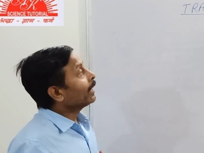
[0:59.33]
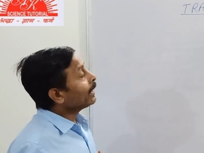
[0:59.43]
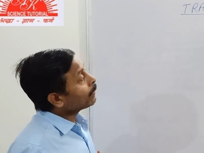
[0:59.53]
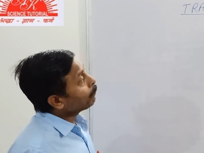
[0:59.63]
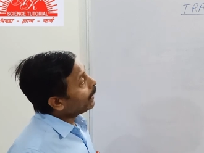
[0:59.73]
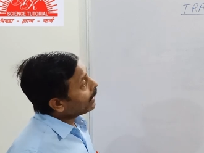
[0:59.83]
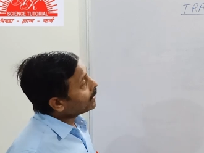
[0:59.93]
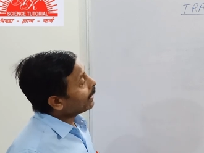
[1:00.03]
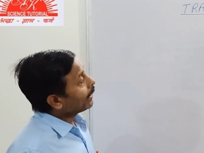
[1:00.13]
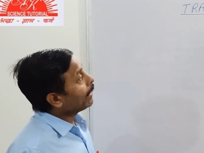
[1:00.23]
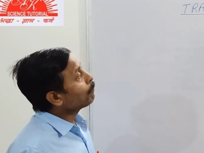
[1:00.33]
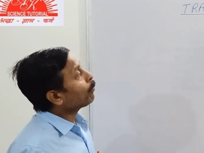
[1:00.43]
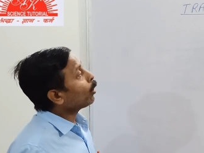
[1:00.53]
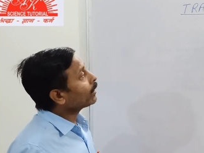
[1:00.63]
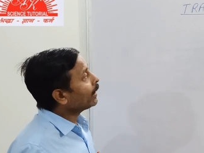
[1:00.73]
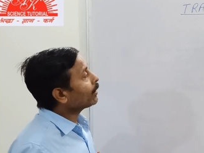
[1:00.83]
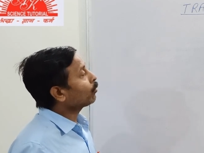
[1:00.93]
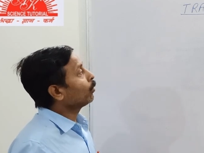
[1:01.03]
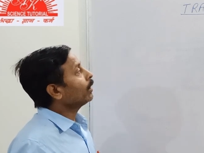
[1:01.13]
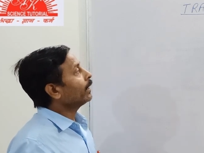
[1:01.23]
it plays important
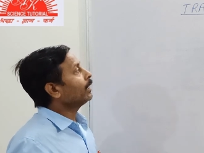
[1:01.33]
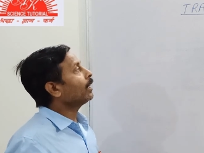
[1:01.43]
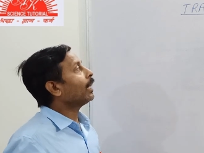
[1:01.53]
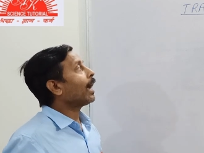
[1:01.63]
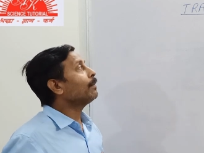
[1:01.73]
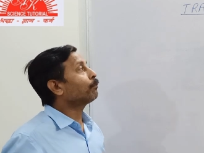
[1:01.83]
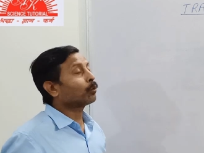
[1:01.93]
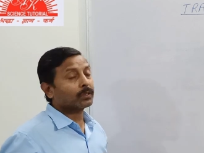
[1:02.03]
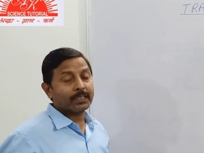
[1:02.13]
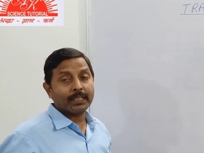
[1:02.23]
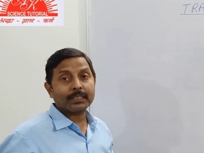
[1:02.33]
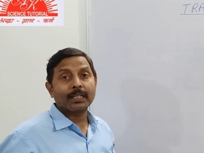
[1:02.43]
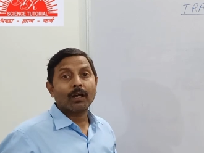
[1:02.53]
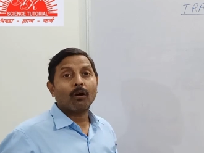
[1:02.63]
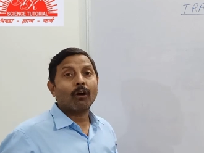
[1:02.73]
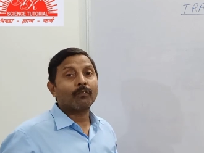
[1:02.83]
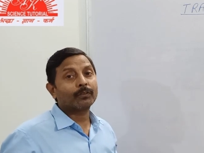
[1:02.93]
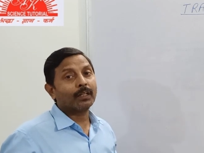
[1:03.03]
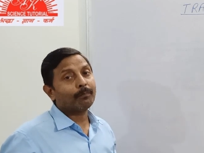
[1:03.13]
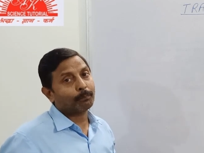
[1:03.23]
role in the life process of
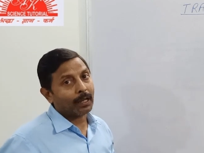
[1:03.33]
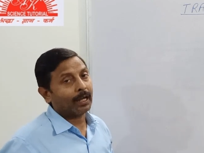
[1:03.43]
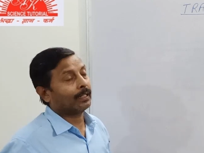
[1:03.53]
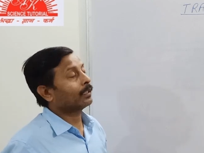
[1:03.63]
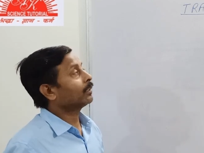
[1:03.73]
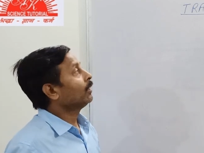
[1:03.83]
the plant.